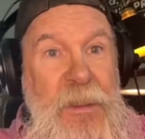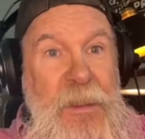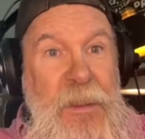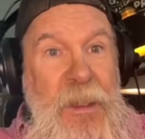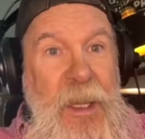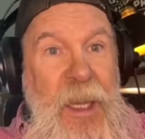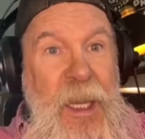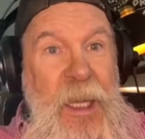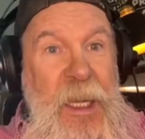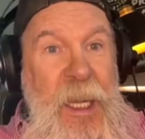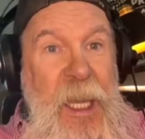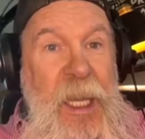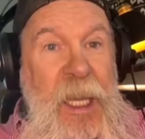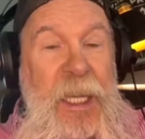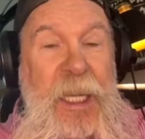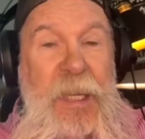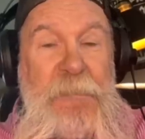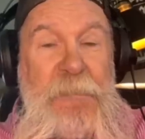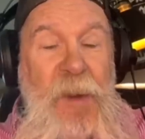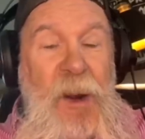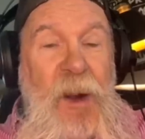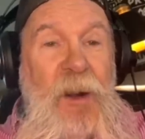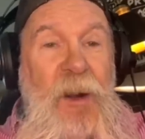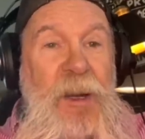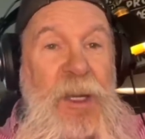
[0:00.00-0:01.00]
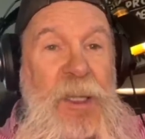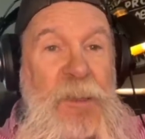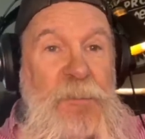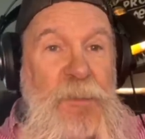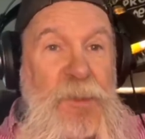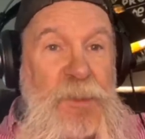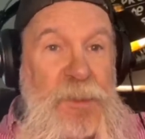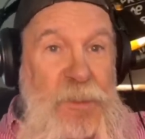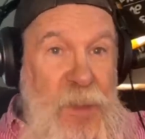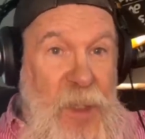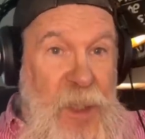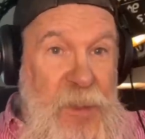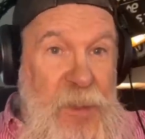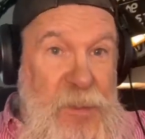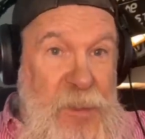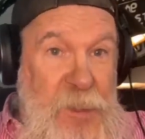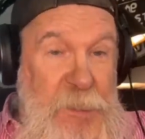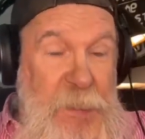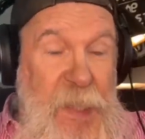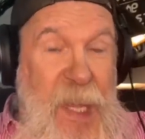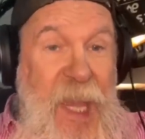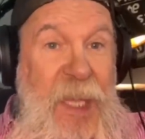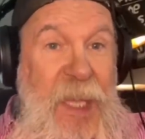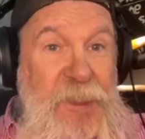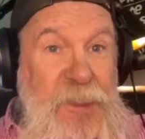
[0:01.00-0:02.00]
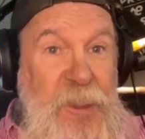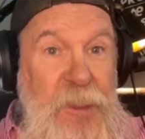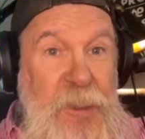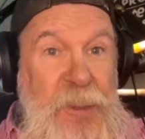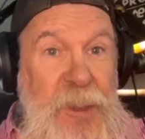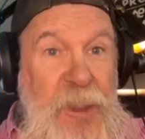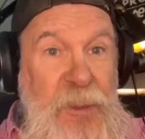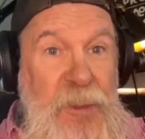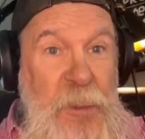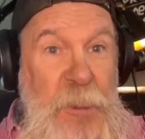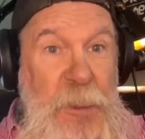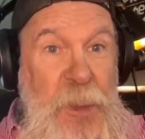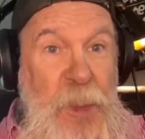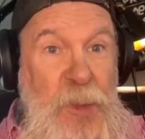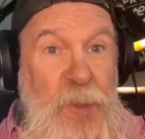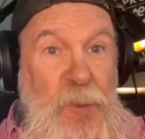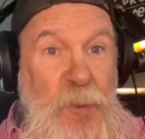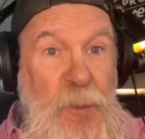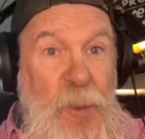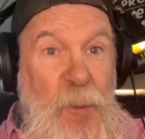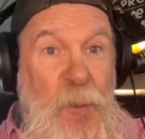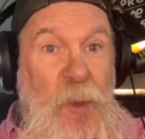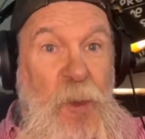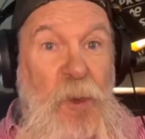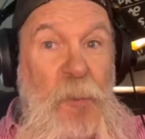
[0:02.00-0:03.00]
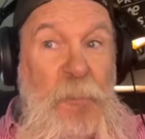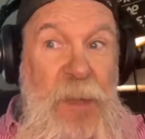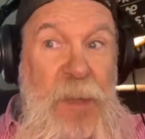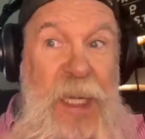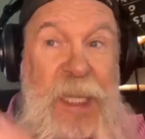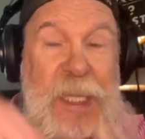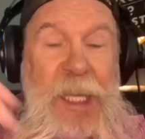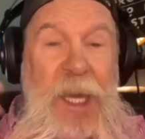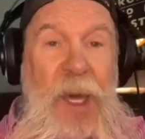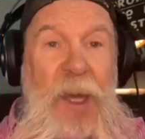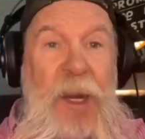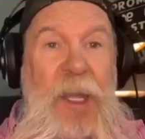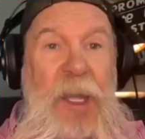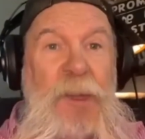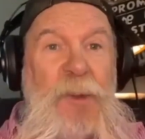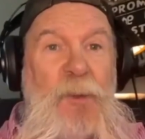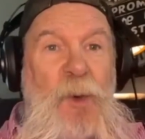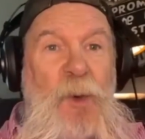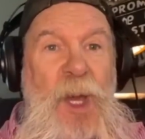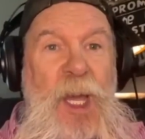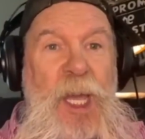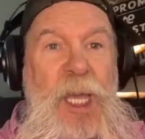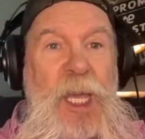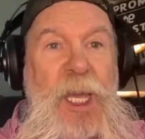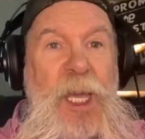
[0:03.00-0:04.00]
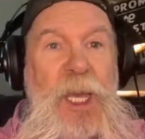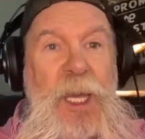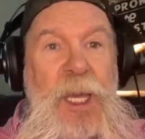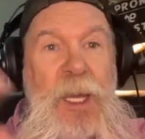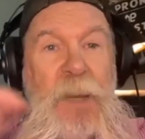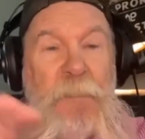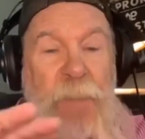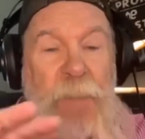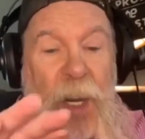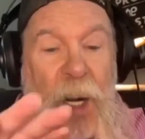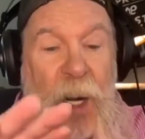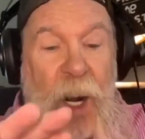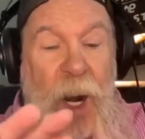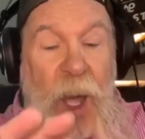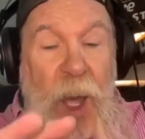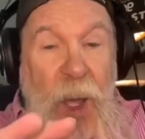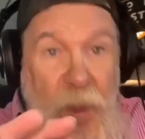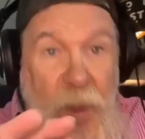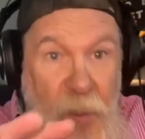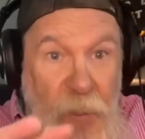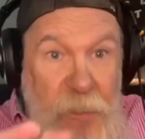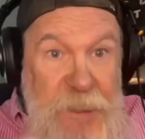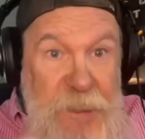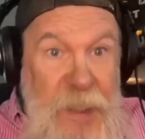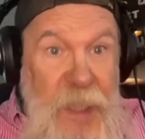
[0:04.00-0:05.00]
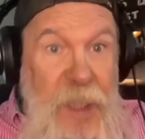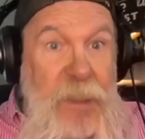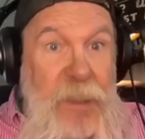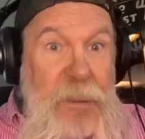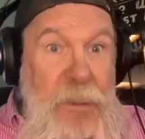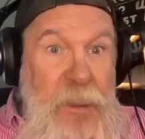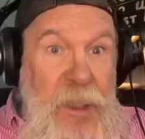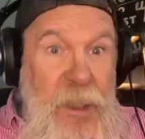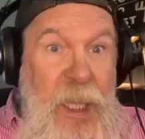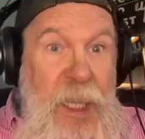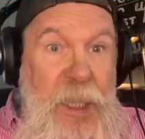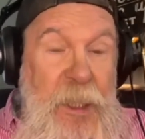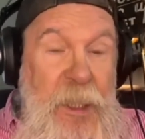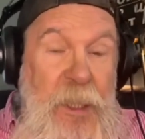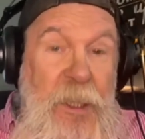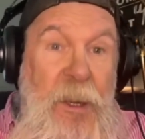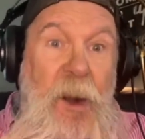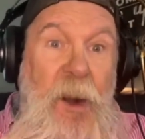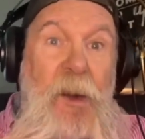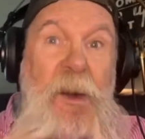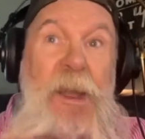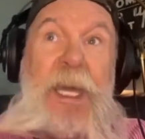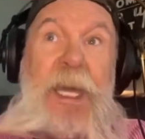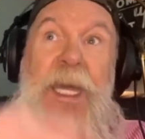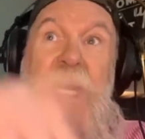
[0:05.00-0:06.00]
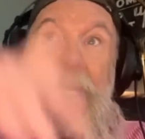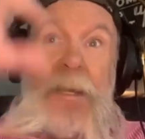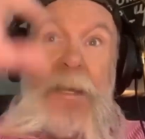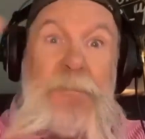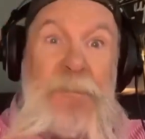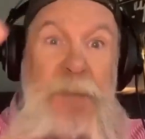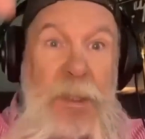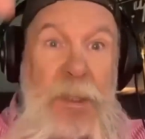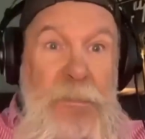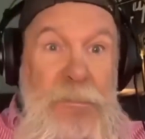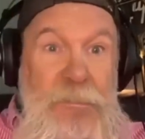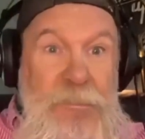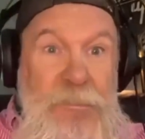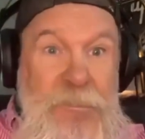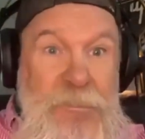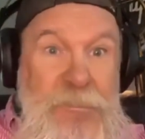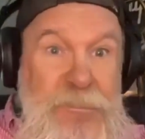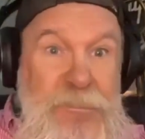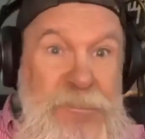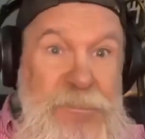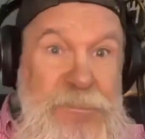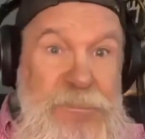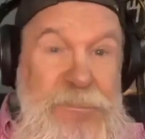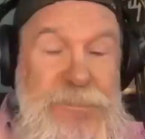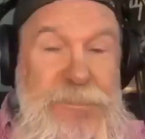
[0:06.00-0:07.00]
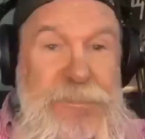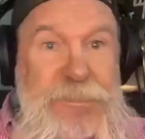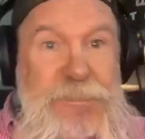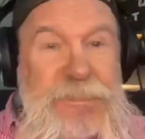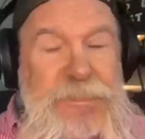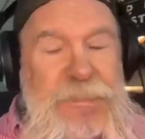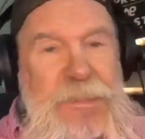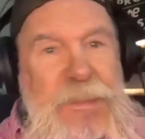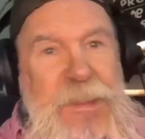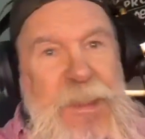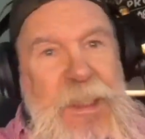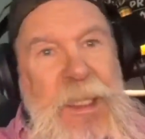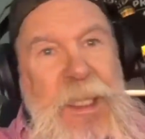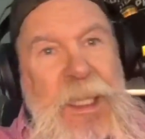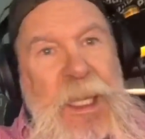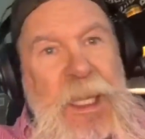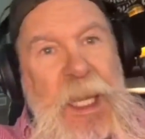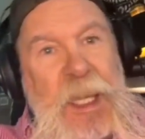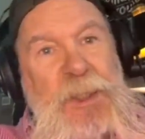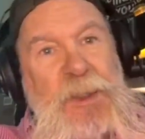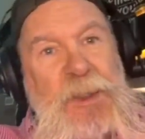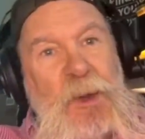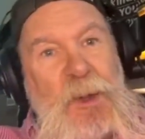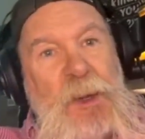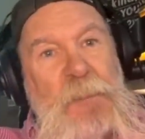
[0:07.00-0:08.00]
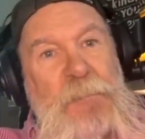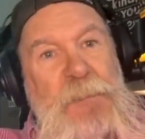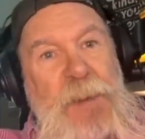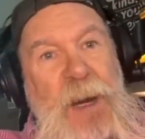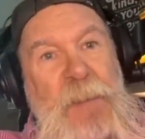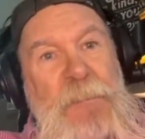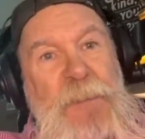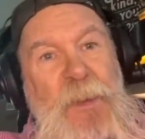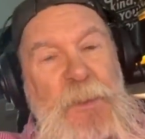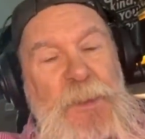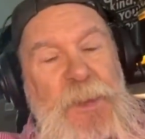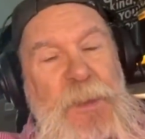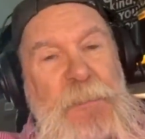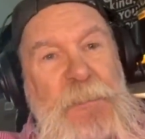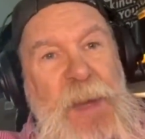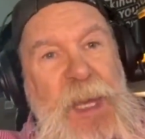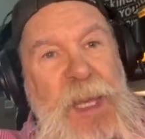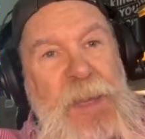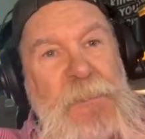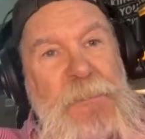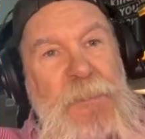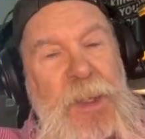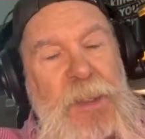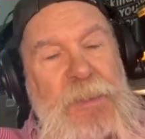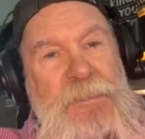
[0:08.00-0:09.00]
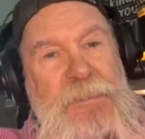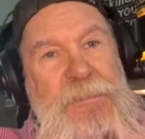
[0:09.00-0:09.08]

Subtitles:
And Eddie Marlin was not the fastest individual in the world, but he got out of the way. But Lawler didn't, and the car hit him, and he took a bump on the pavement.